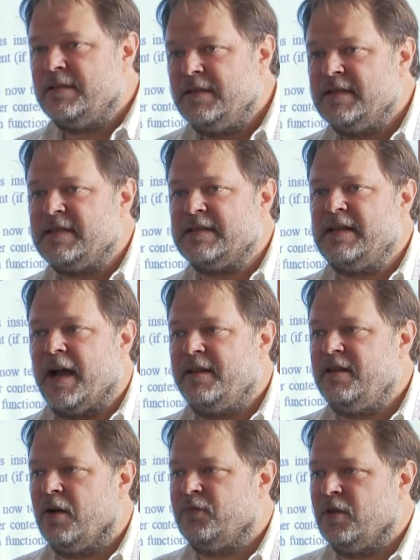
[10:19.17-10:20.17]
is the
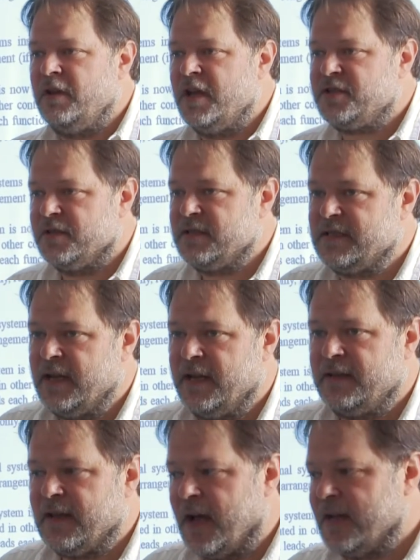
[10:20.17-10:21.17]
idea of the nation
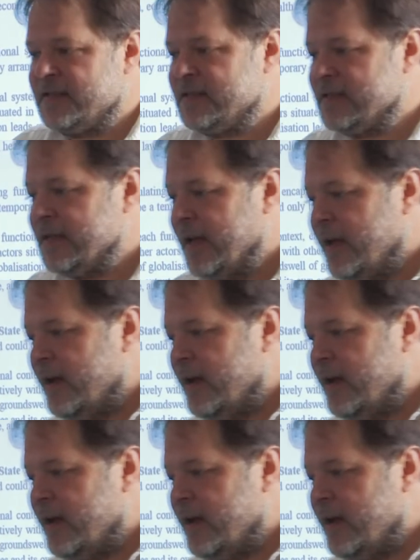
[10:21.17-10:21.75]
state as